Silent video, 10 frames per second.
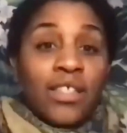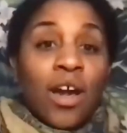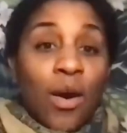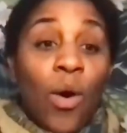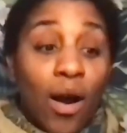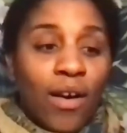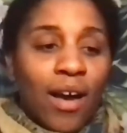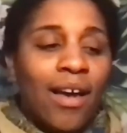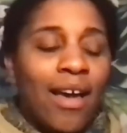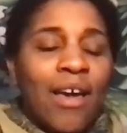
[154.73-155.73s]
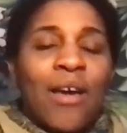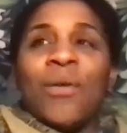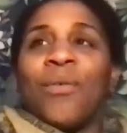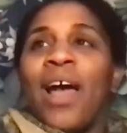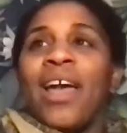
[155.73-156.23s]
our aura,
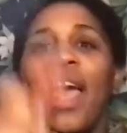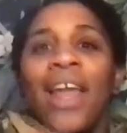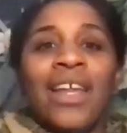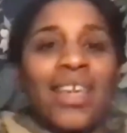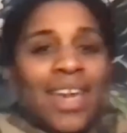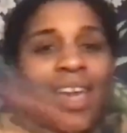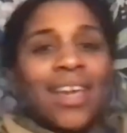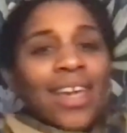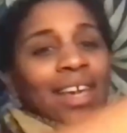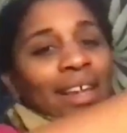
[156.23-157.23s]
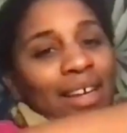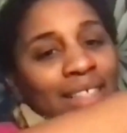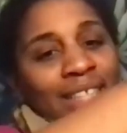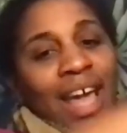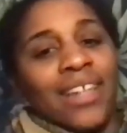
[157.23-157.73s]
right? And it can get
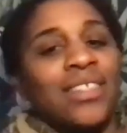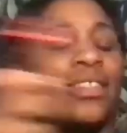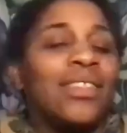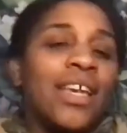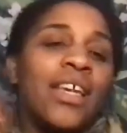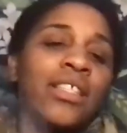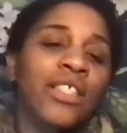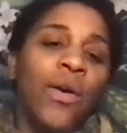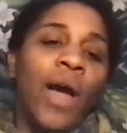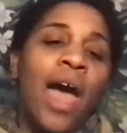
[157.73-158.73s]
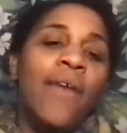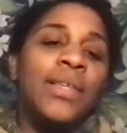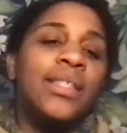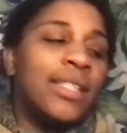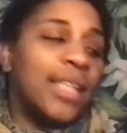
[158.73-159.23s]
attached to things. So
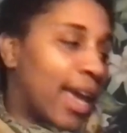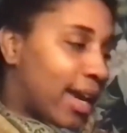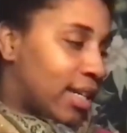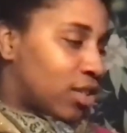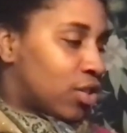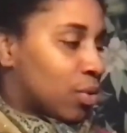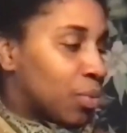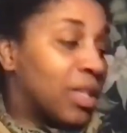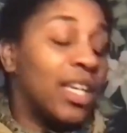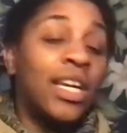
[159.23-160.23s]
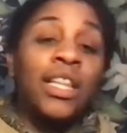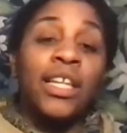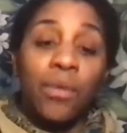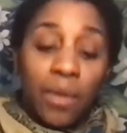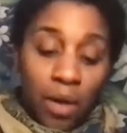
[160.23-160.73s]
having sage to really
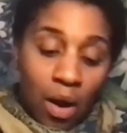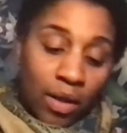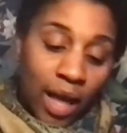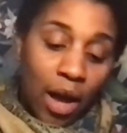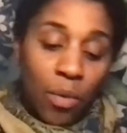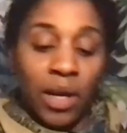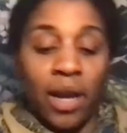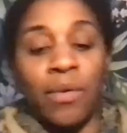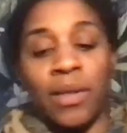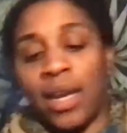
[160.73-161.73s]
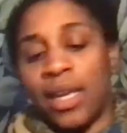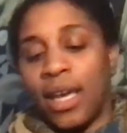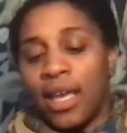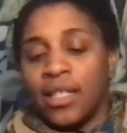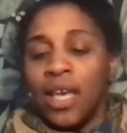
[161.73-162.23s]
clear it all out, whatever that
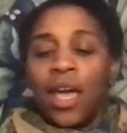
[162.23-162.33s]
is,